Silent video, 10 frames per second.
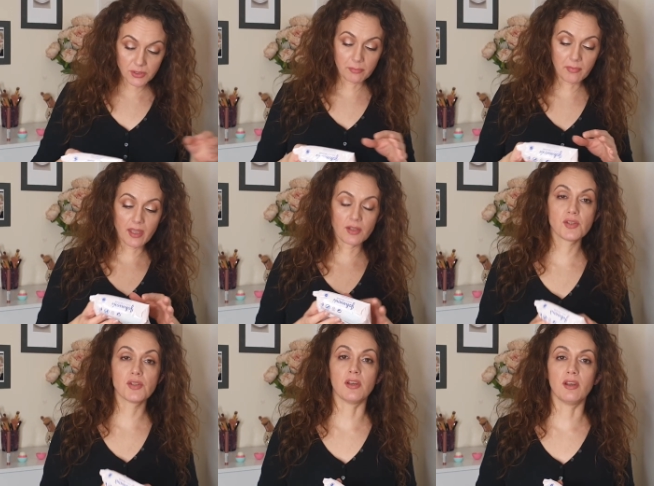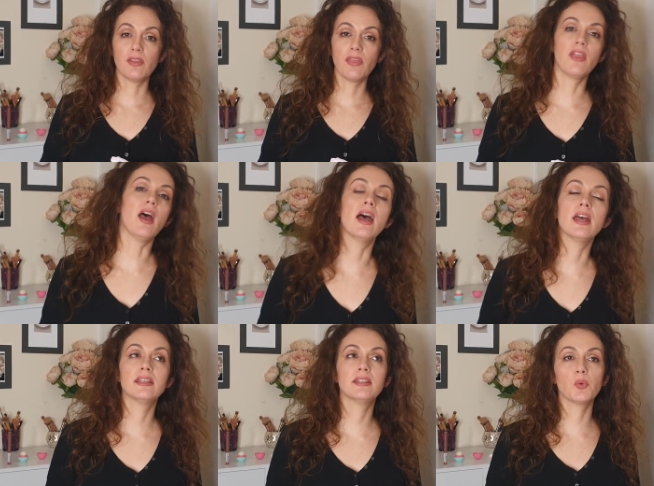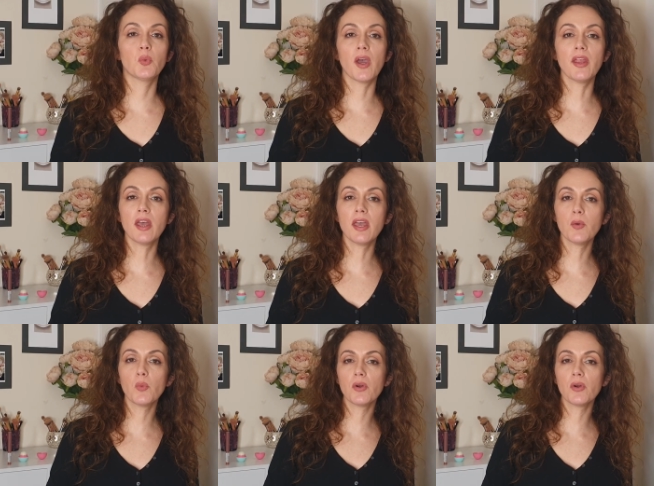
to mention that when I